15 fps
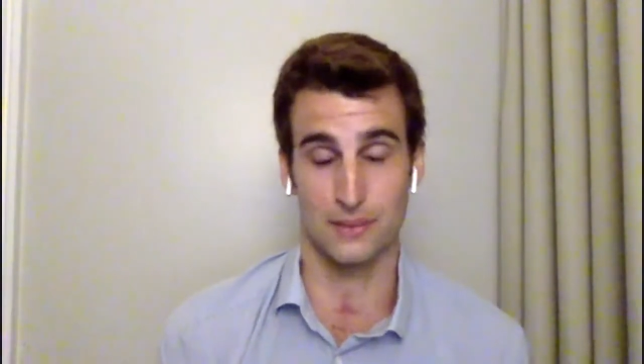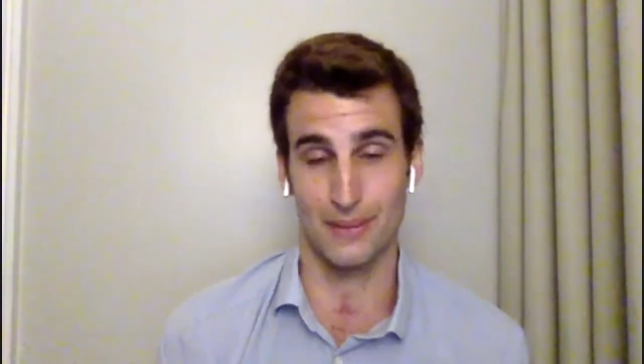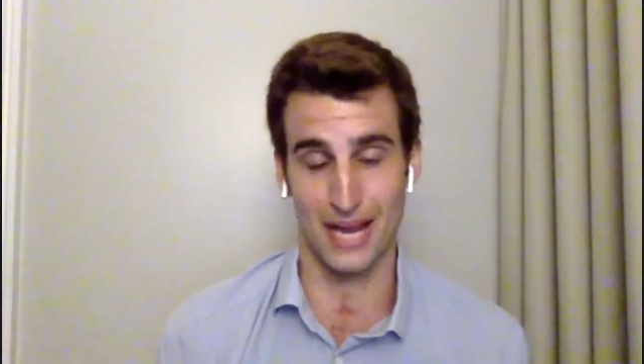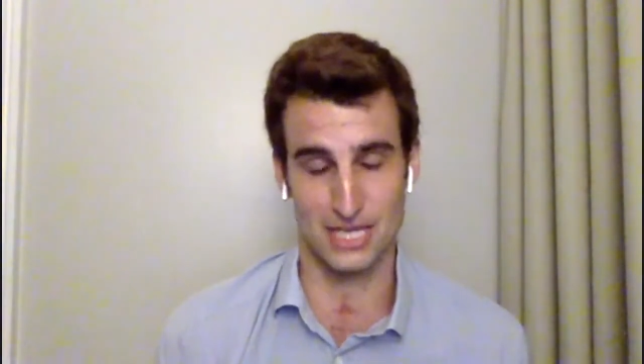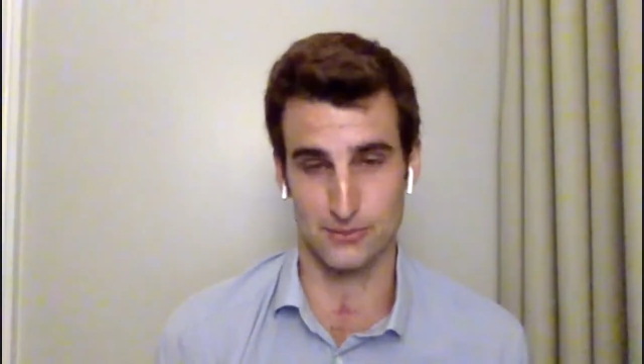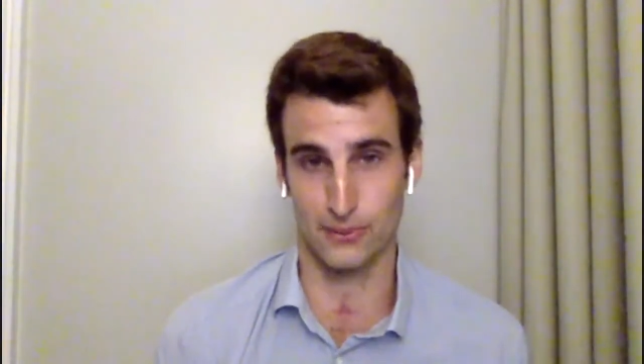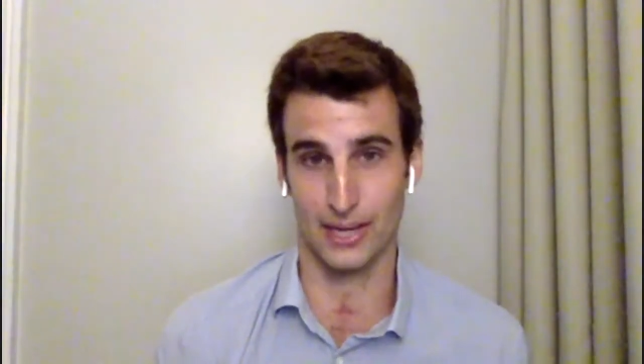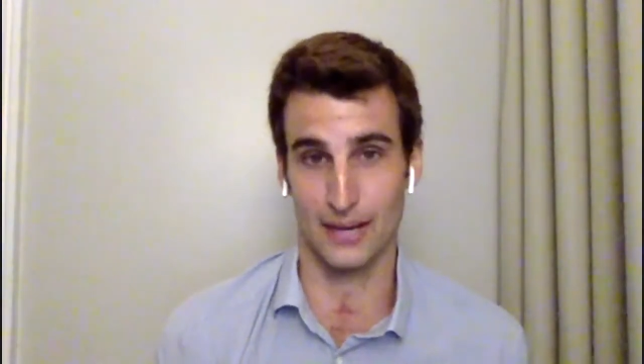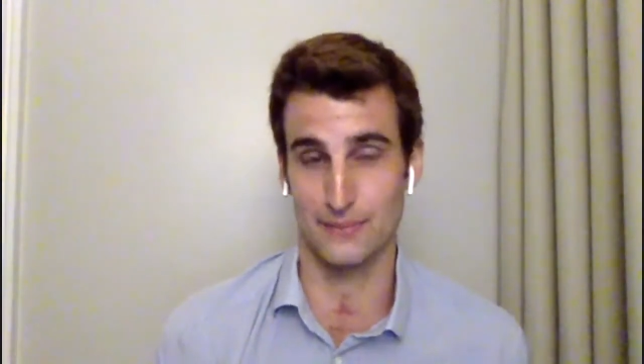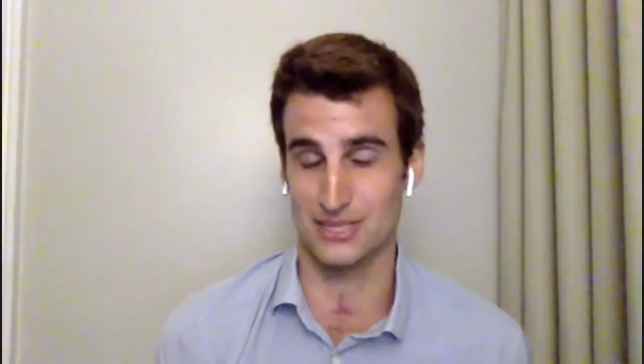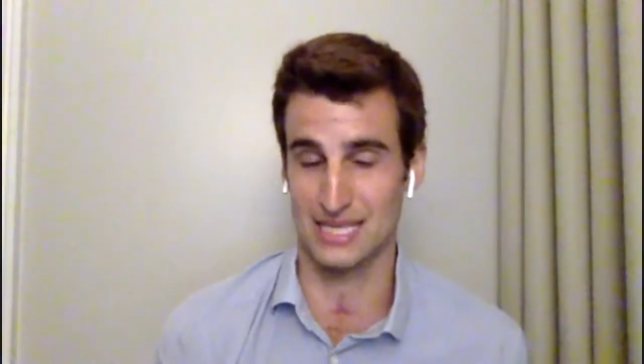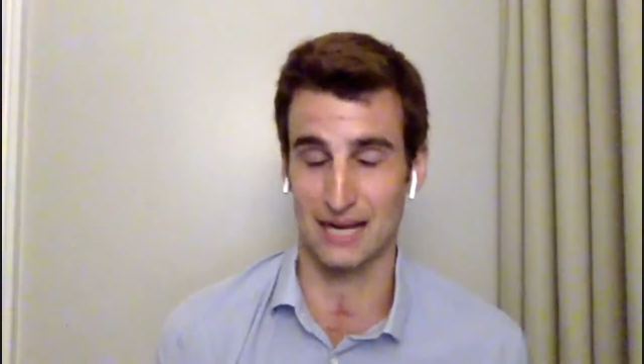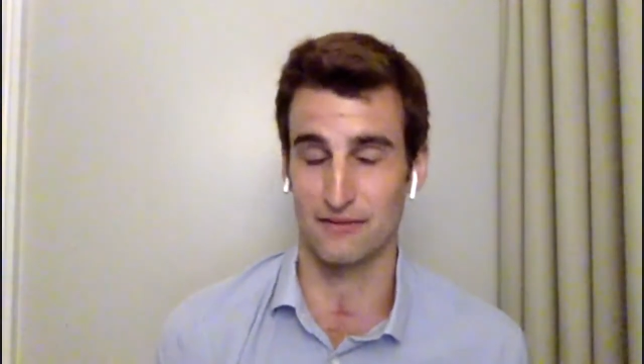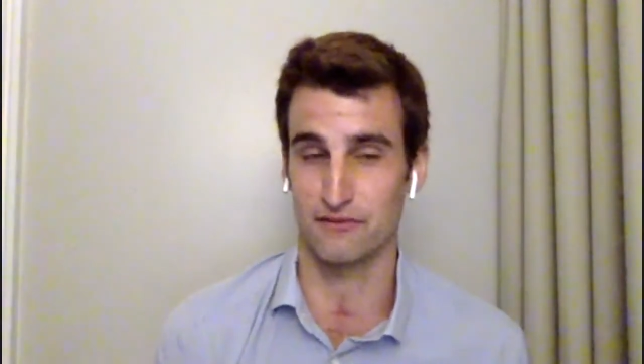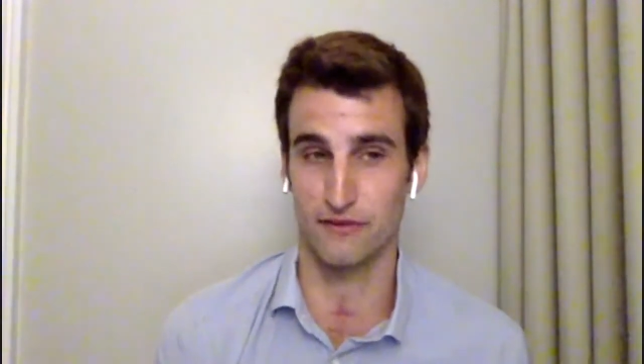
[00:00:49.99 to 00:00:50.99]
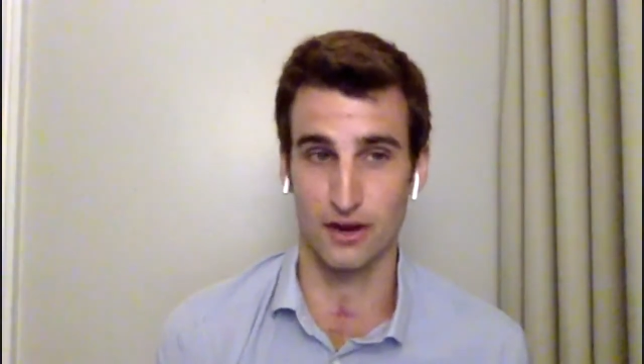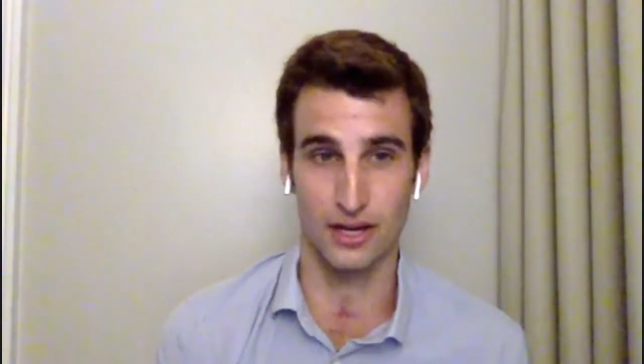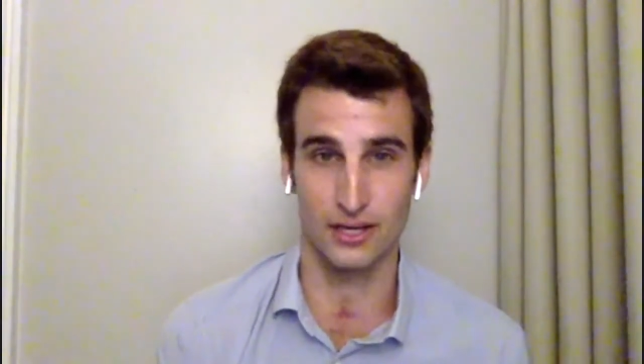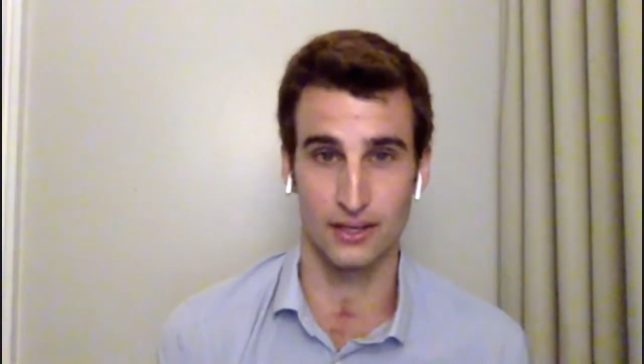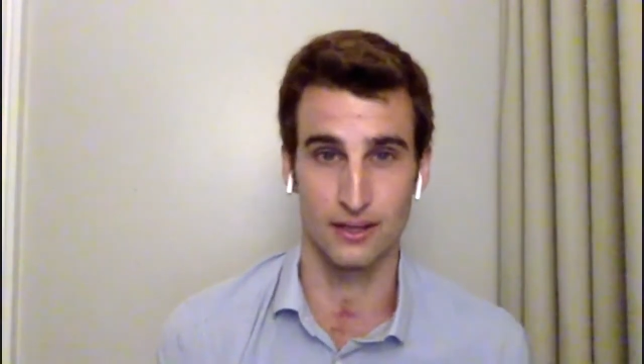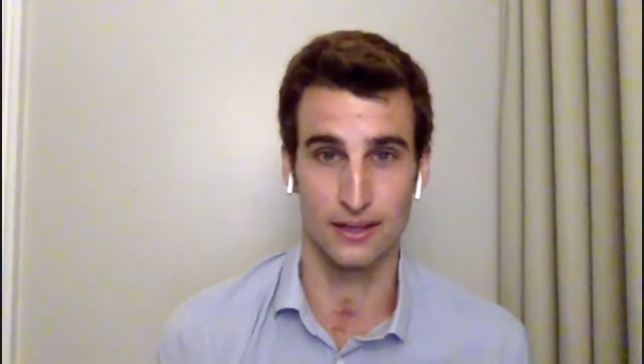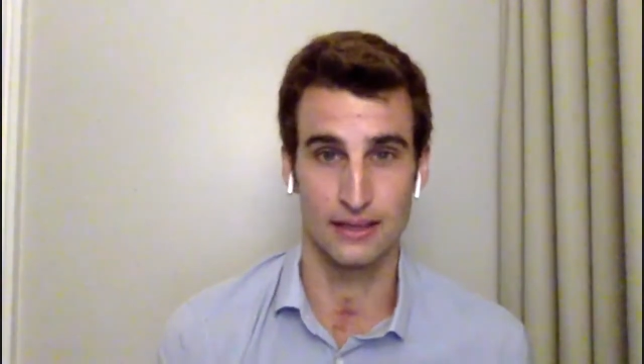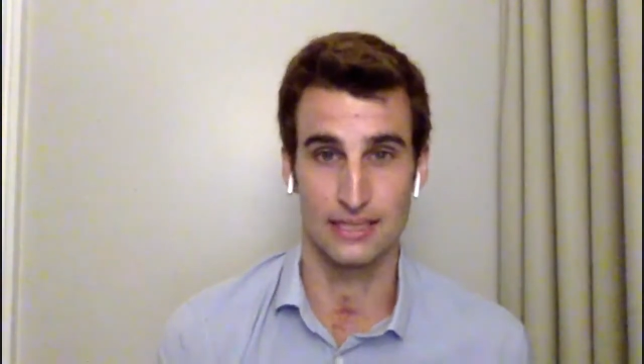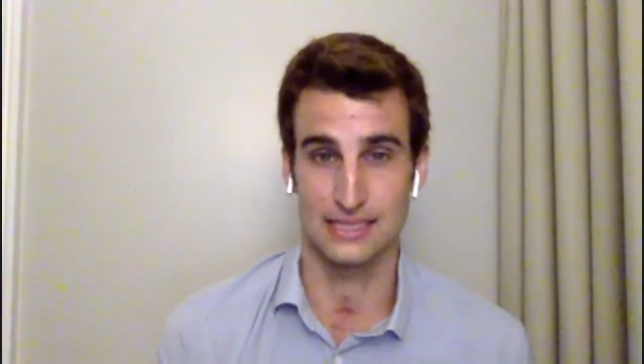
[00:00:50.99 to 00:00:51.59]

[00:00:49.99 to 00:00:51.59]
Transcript: in a basketball game is not fun.